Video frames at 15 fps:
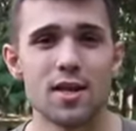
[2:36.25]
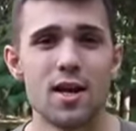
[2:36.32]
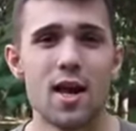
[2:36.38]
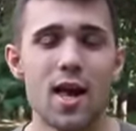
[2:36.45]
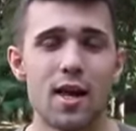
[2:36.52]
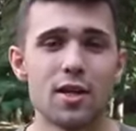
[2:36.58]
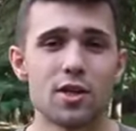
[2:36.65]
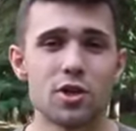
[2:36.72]

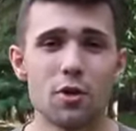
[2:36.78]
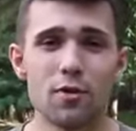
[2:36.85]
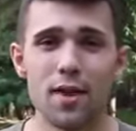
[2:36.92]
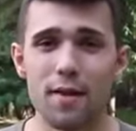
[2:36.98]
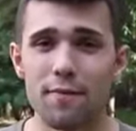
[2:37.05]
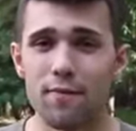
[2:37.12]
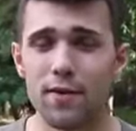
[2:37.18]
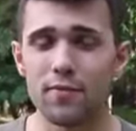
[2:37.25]
and it showed
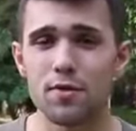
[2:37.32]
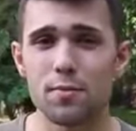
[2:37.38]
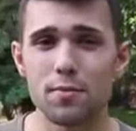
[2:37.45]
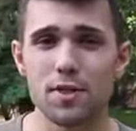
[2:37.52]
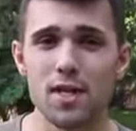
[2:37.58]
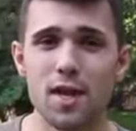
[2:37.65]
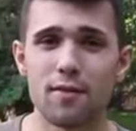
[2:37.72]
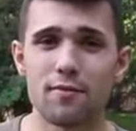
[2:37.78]
that
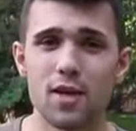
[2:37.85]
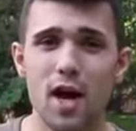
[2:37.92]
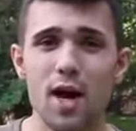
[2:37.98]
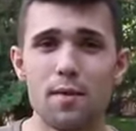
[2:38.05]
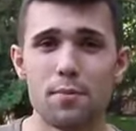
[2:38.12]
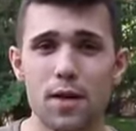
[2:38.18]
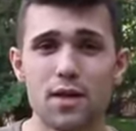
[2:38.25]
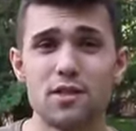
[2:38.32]
50% of
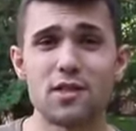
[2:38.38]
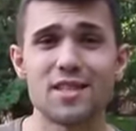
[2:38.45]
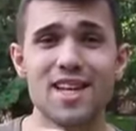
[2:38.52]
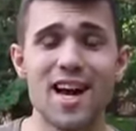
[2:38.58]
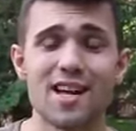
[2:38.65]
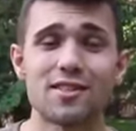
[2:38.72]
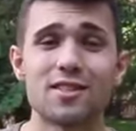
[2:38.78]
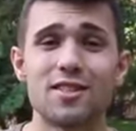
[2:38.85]
diet patients
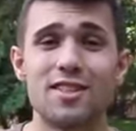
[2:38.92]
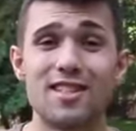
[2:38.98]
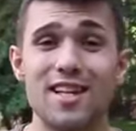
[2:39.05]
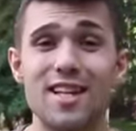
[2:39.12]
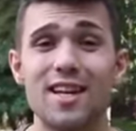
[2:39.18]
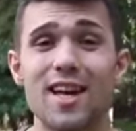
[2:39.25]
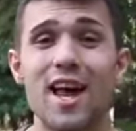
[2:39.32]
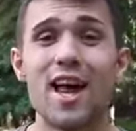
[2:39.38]
actually
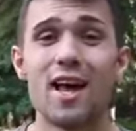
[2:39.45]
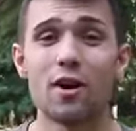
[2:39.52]
did